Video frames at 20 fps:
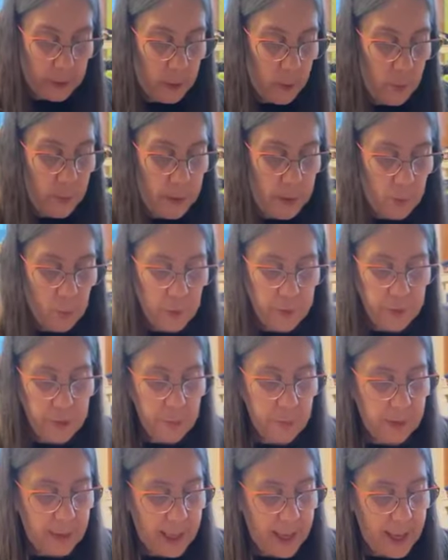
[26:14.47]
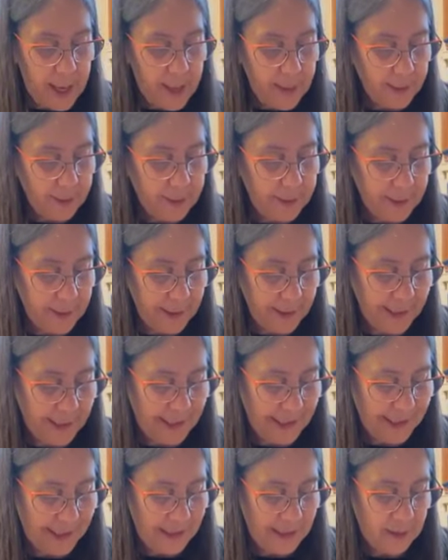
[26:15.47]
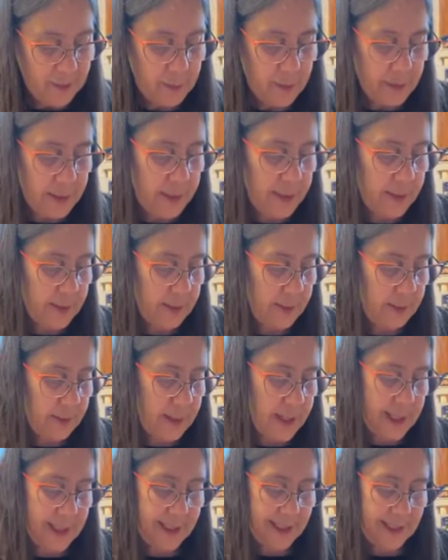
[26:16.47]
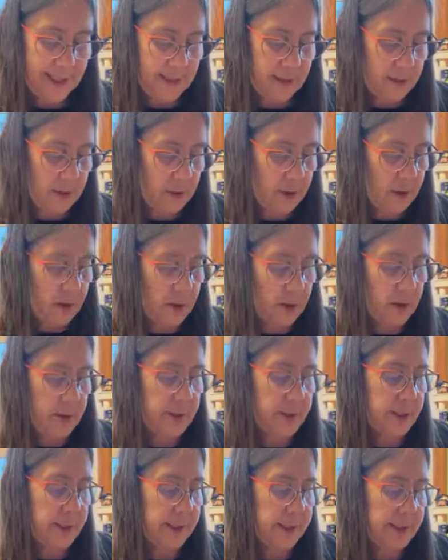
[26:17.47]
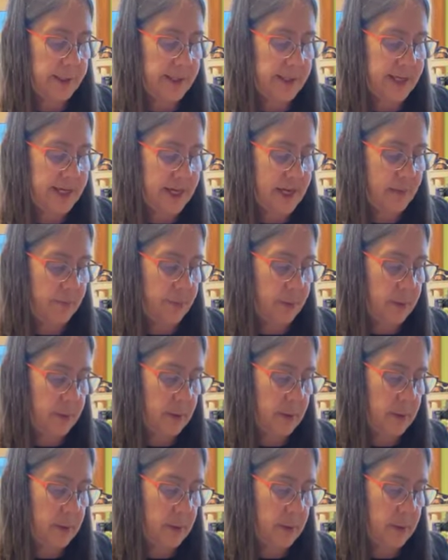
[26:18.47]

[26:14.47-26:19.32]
going to go in with the black. These little guys are hard to snap.